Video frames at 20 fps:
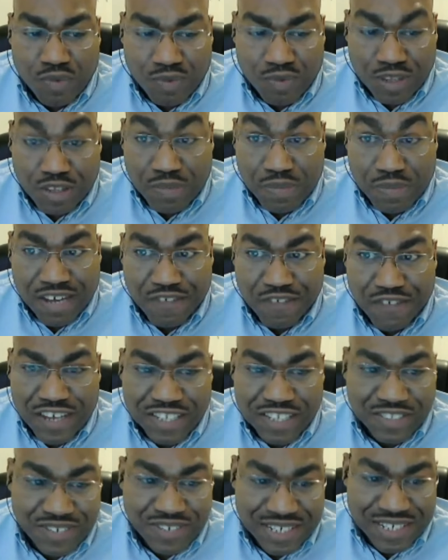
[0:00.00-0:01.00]
when to make a
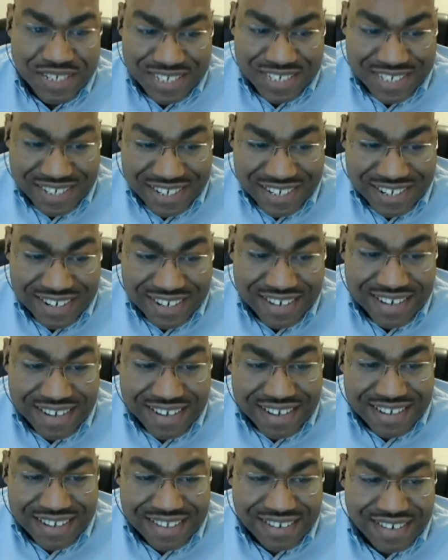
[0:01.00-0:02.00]
phase transition. You know,
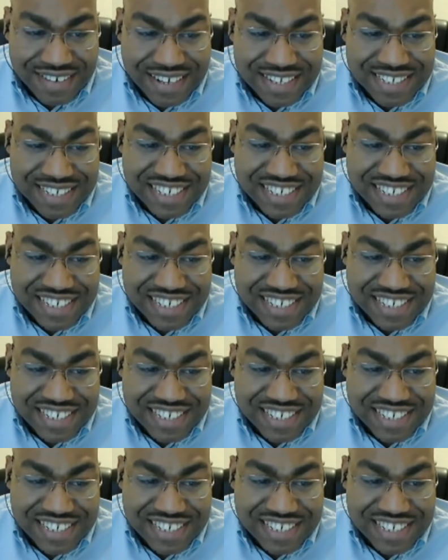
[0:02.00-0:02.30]
don't get yeah.